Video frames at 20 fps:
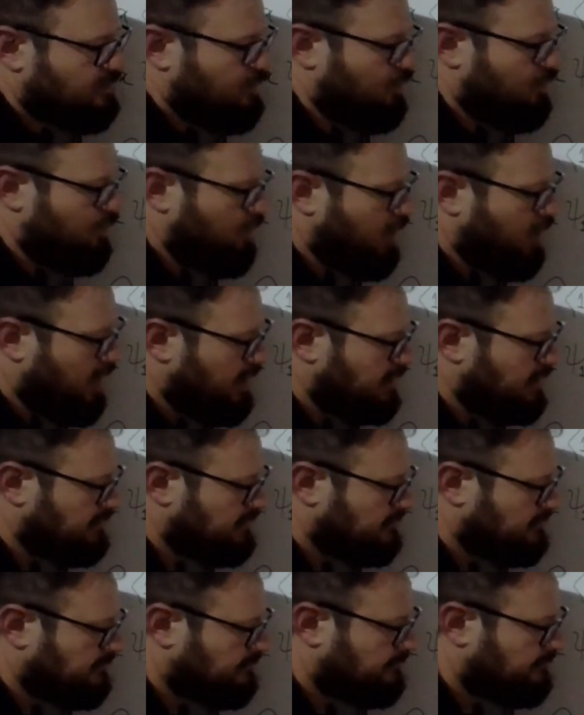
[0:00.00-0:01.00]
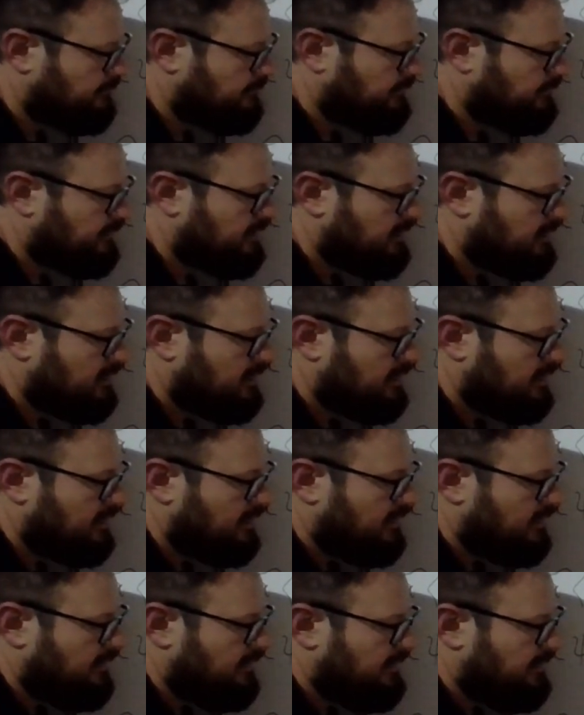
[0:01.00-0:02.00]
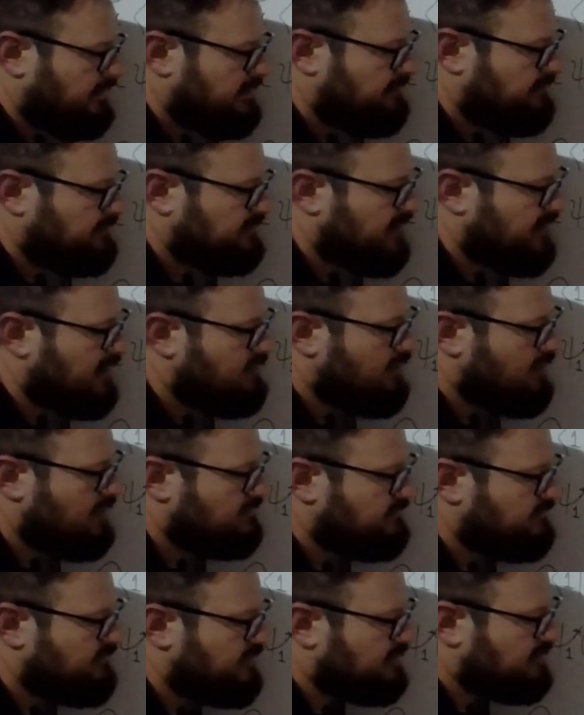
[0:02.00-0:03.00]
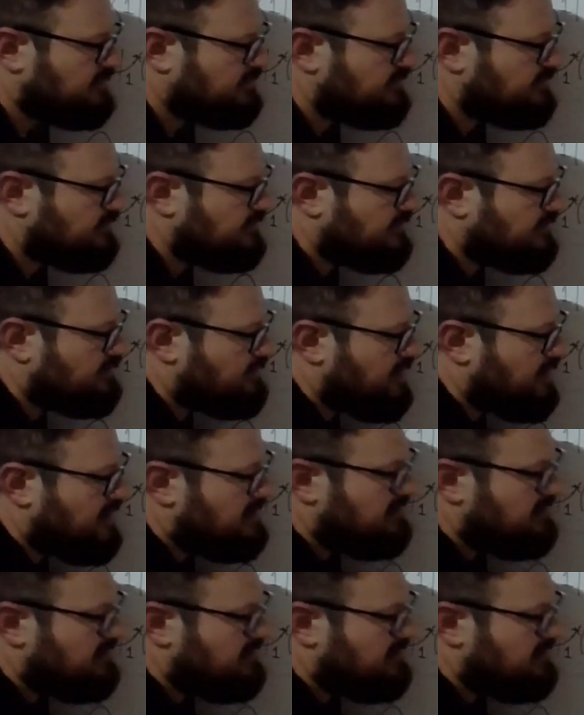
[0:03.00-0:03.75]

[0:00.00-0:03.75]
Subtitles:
1, the psi1 function is already